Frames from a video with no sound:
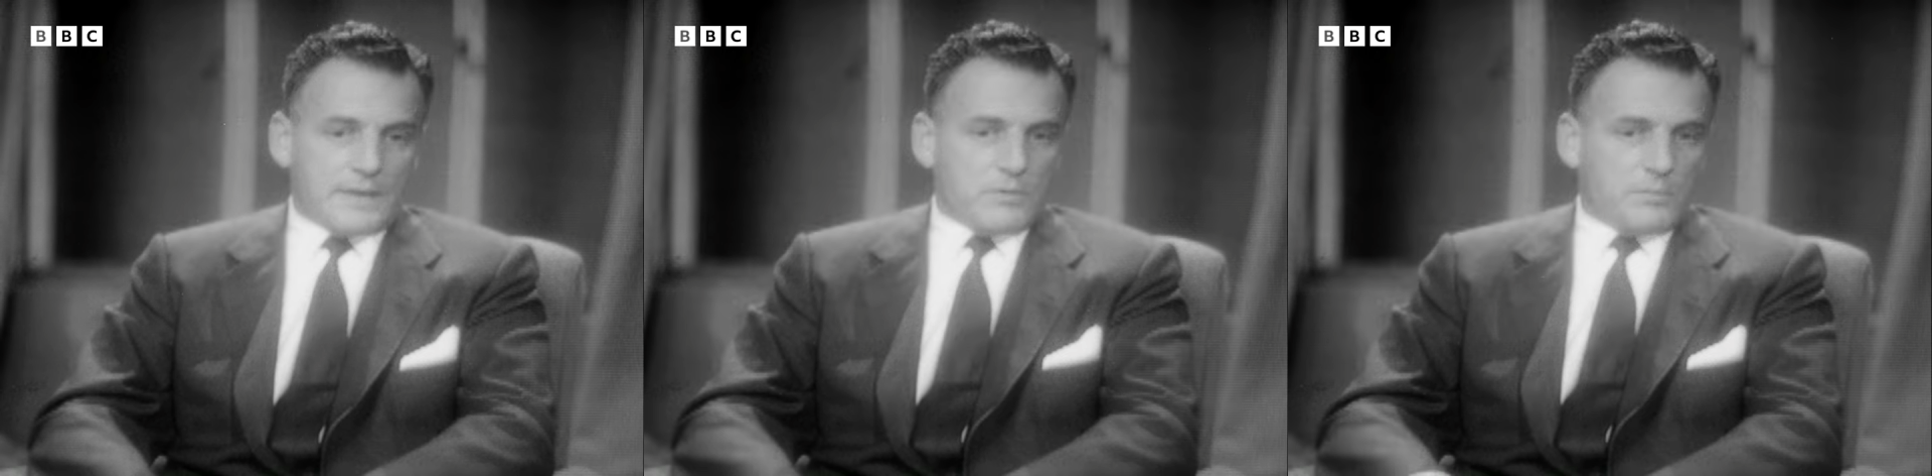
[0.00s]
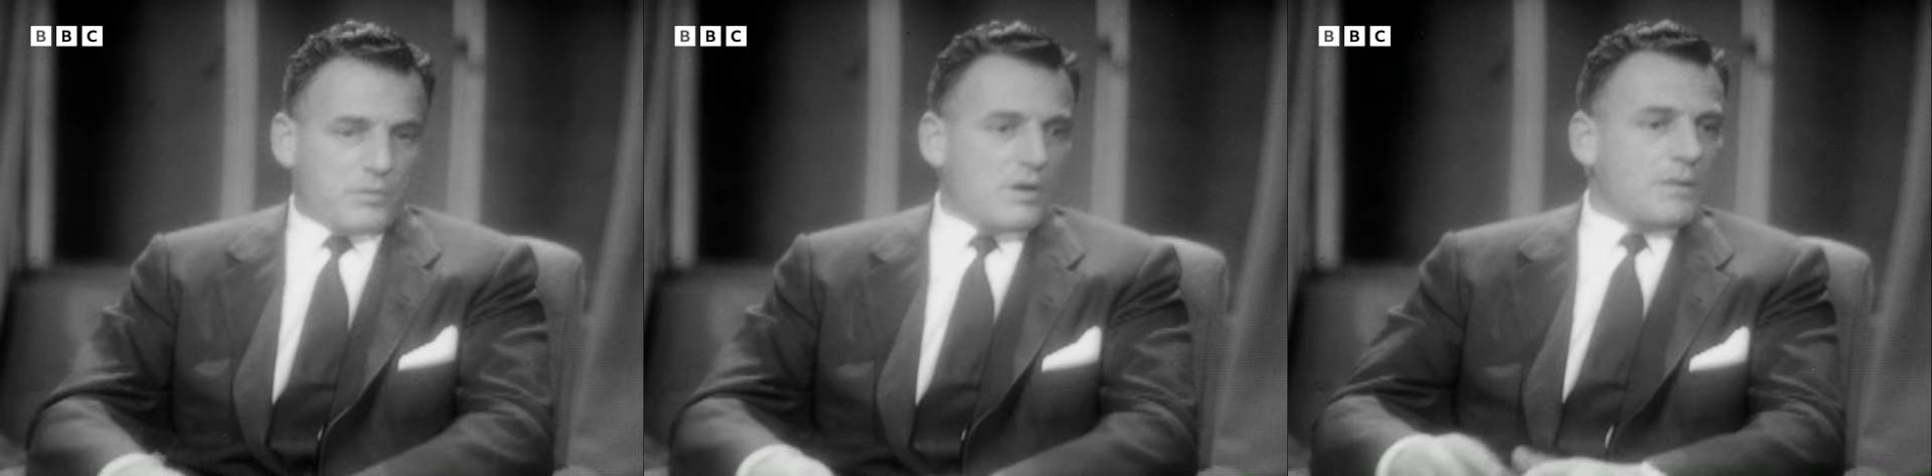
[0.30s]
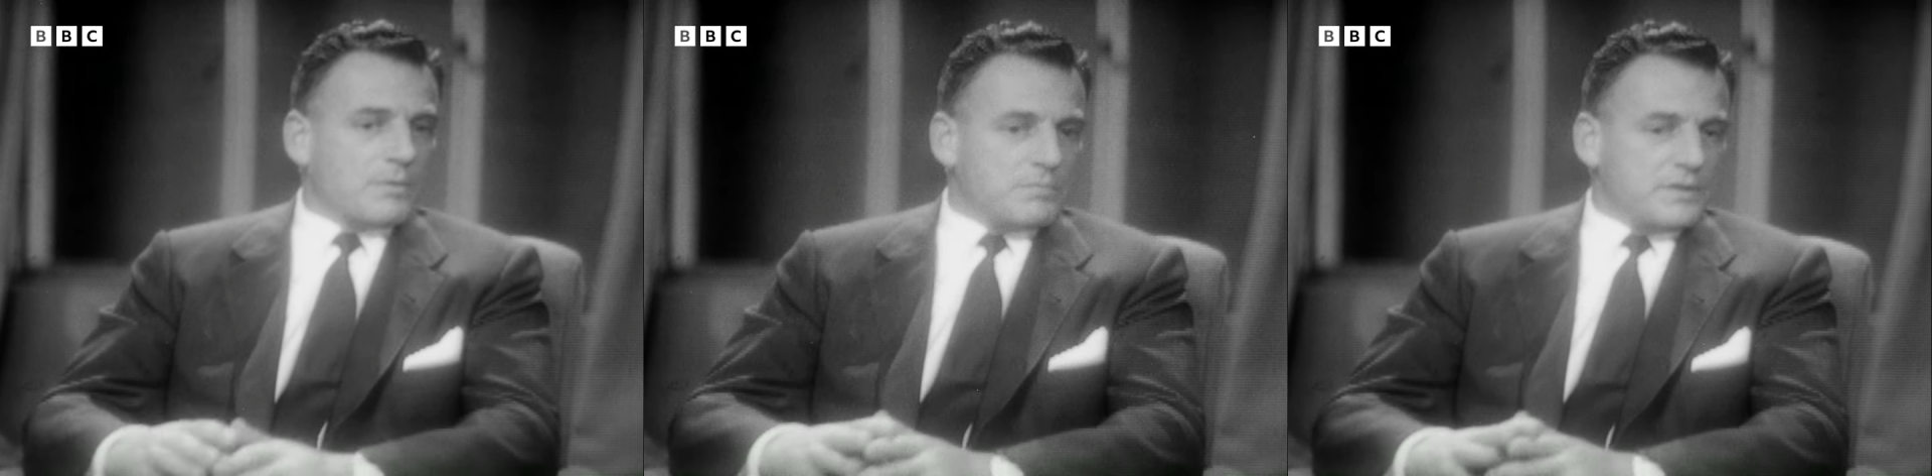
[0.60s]
I will
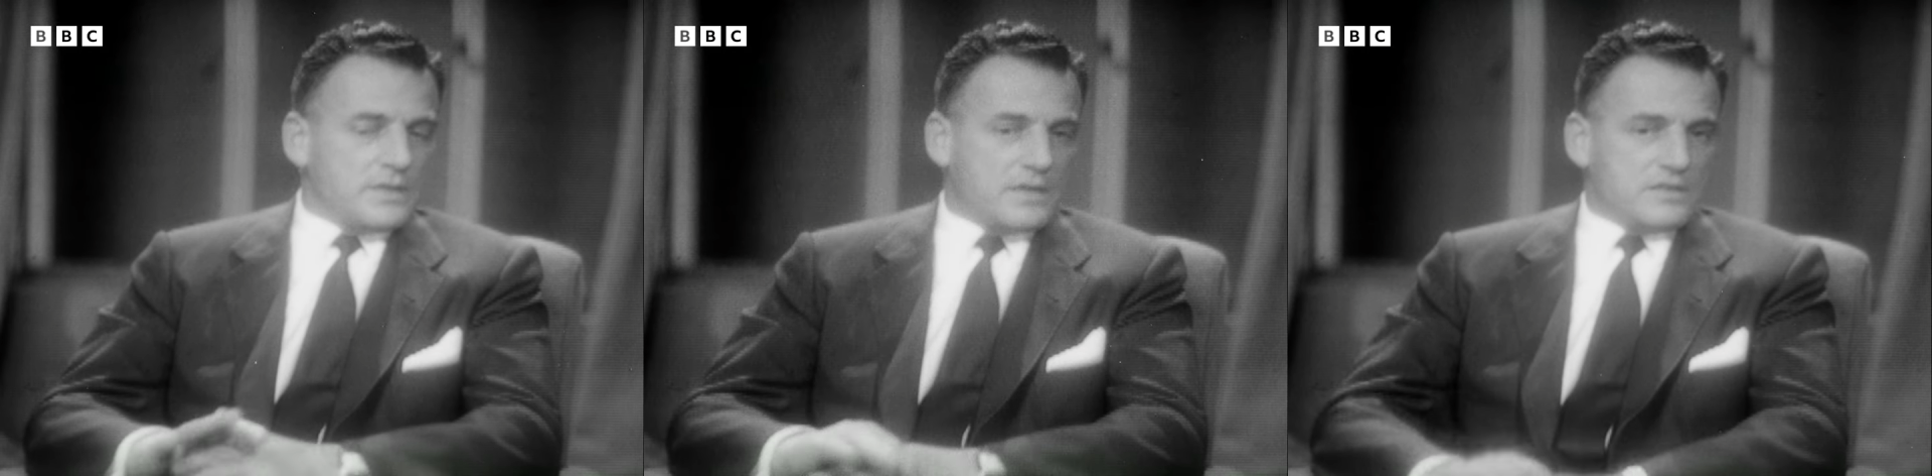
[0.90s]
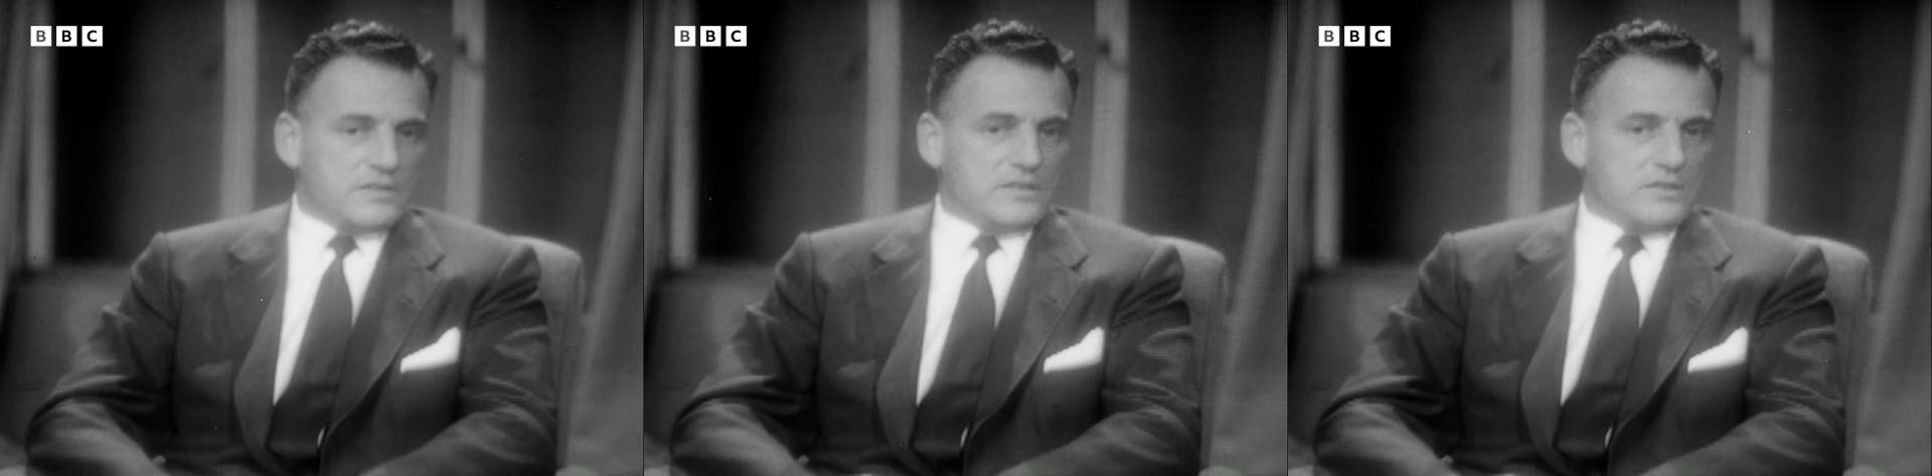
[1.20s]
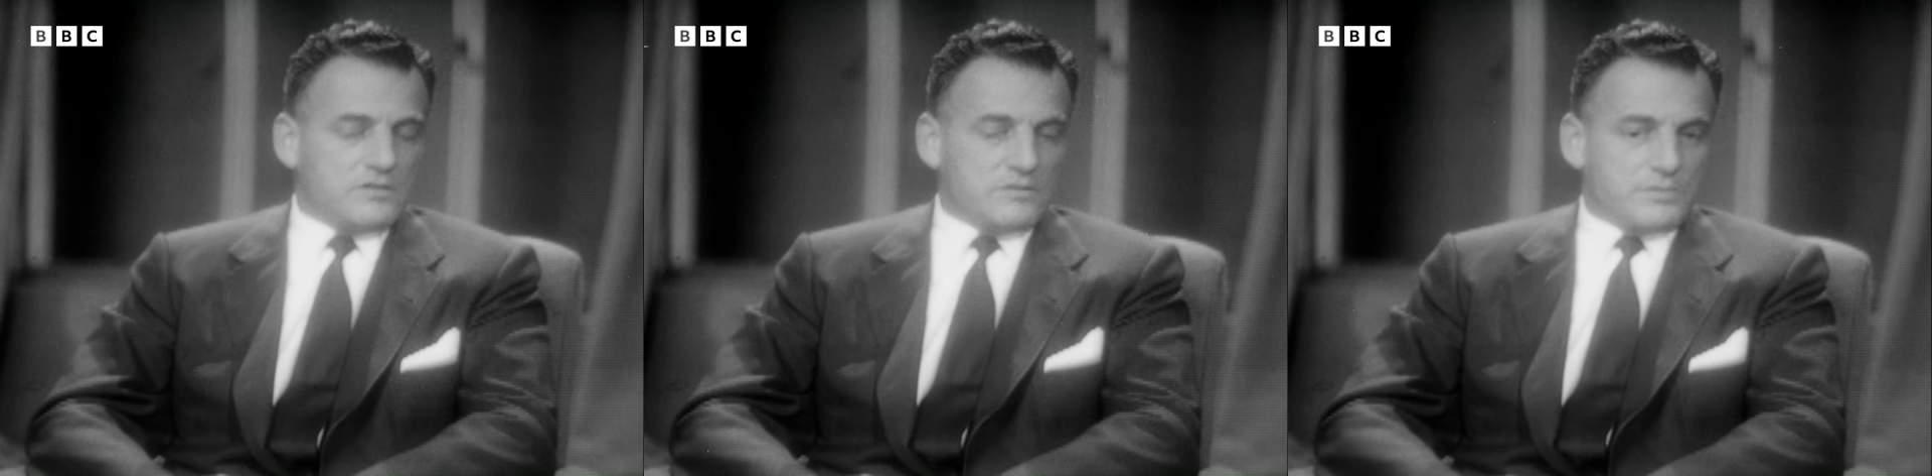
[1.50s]
probably
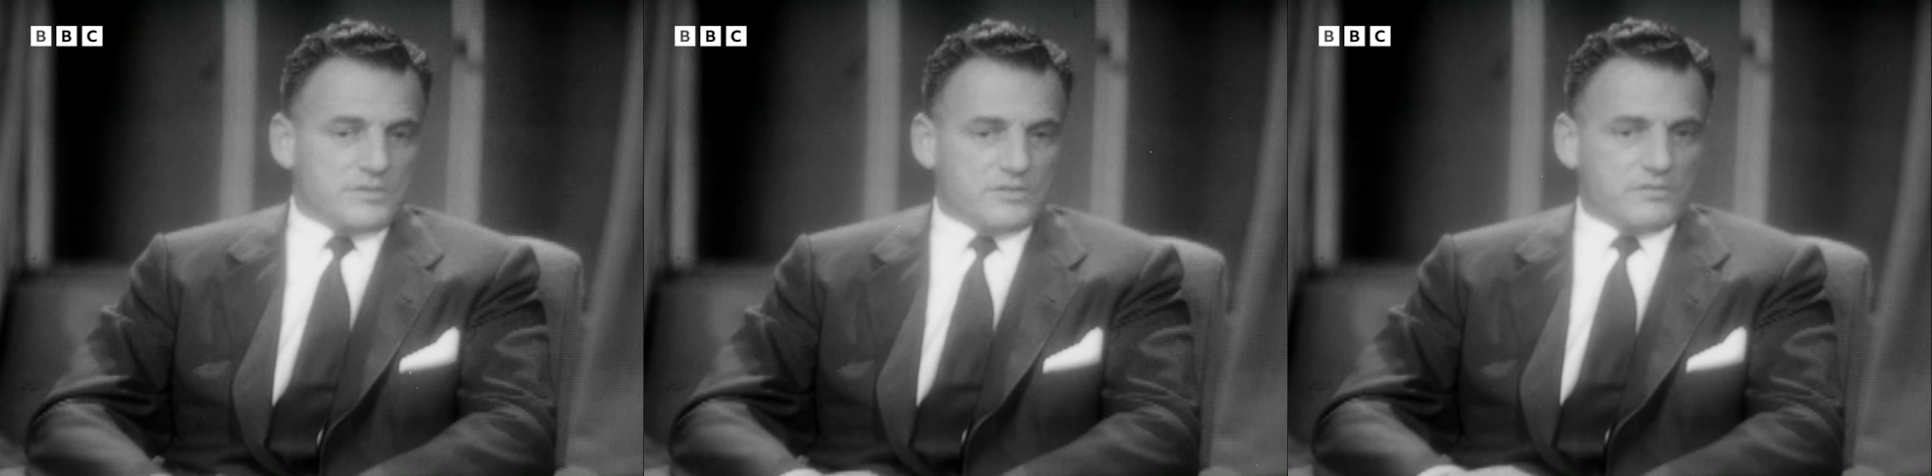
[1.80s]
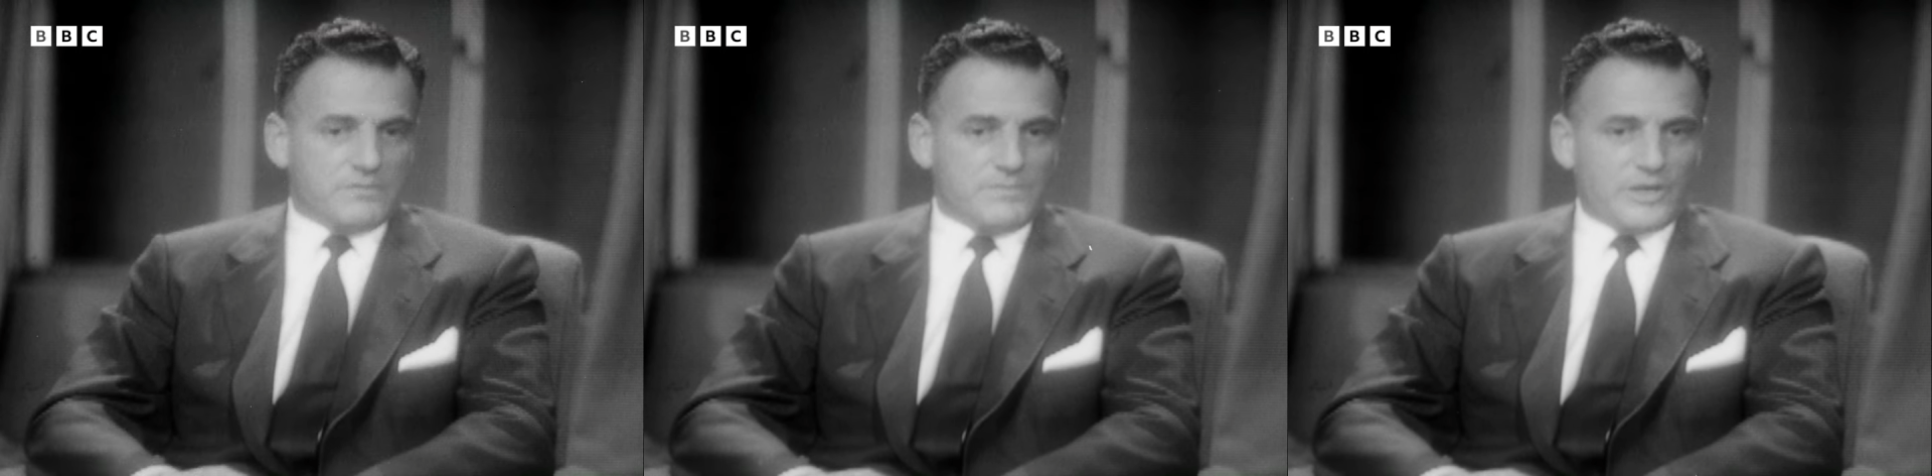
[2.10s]
continue to pursue them,